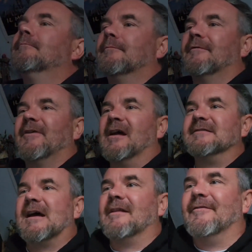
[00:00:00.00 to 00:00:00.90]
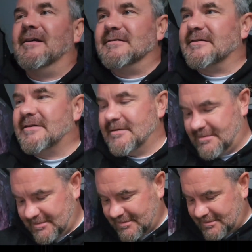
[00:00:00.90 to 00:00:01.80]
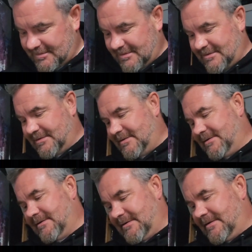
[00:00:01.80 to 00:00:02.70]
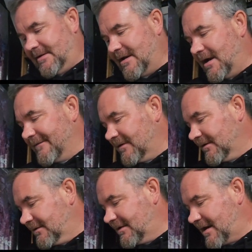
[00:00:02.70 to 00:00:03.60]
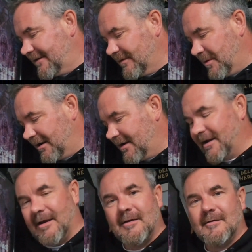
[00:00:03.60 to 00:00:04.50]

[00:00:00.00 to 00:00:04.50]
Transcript: But if you're getting Darth Vader's, you can't have the bag, can you?